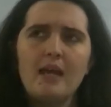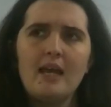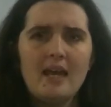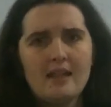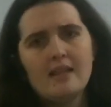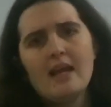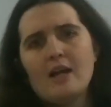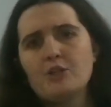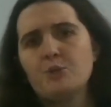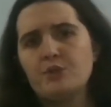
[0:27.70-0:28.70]
in the
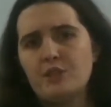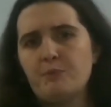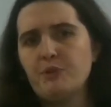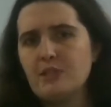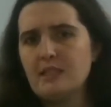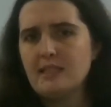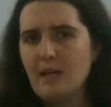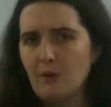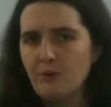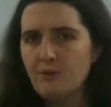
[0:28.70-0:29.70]
actual syllabus
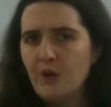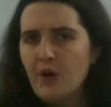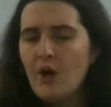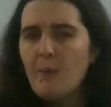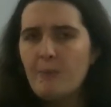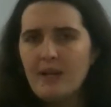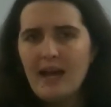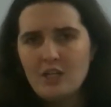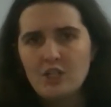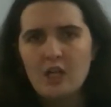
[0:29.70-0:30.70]
itself, but it
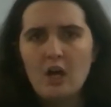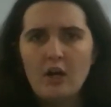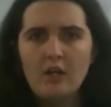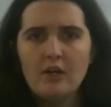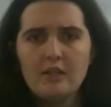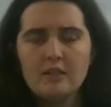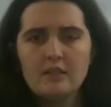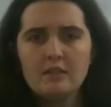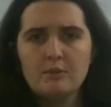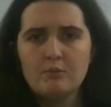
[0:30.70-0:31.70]
actually highlights
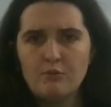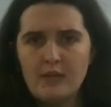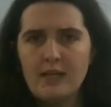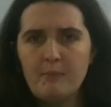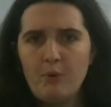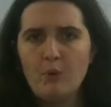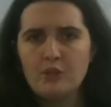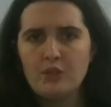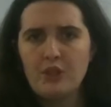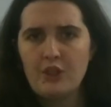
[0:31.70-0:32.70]
some really
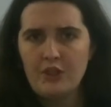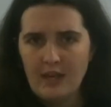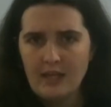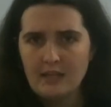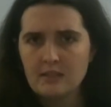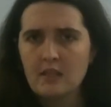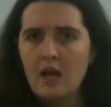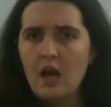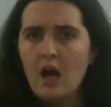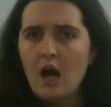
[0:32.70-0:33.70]
important things.
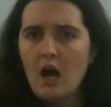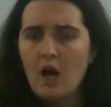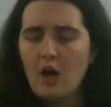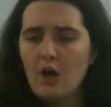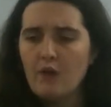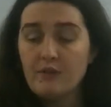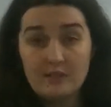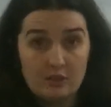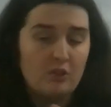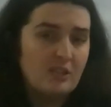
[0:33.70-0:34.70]
So
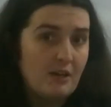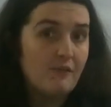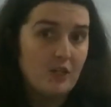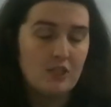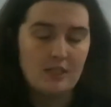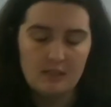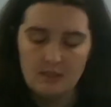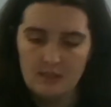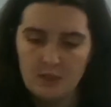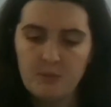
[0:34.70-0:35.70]
the derivation is in the
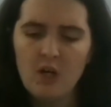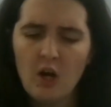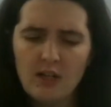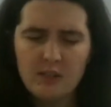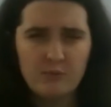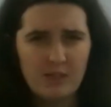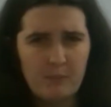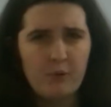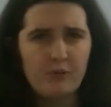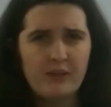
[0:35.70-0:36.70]
syllabus, but it highlights some really
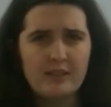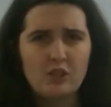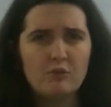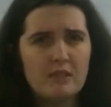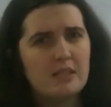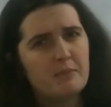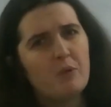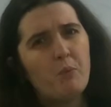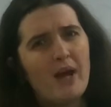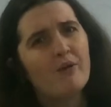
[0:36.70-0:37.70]
important things that you need to be
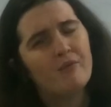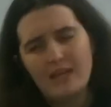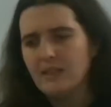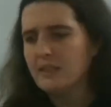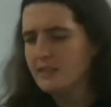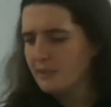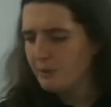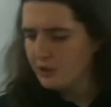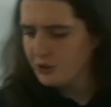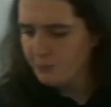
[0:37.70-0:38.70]
aware of in the
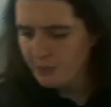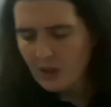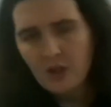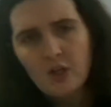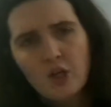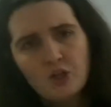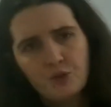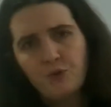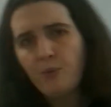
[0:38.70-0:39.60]
syllabus. So the